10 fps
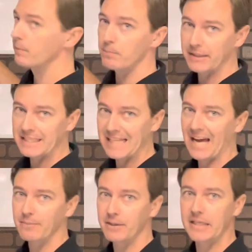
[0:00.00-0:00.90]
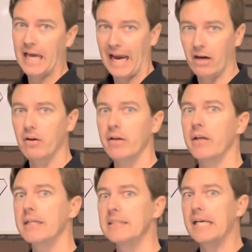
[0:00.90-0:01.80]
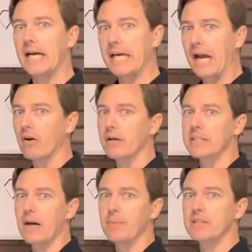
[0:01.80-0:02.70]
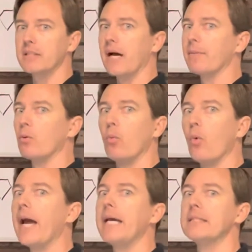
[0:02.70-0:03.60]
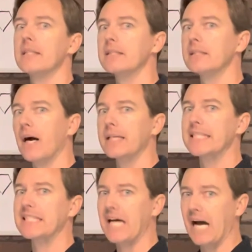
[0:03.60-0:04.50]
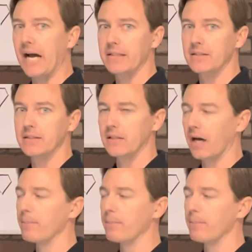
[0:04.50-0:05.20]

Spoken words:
but the diamond carat is how much the diamond weighs. It's not a size. It's not a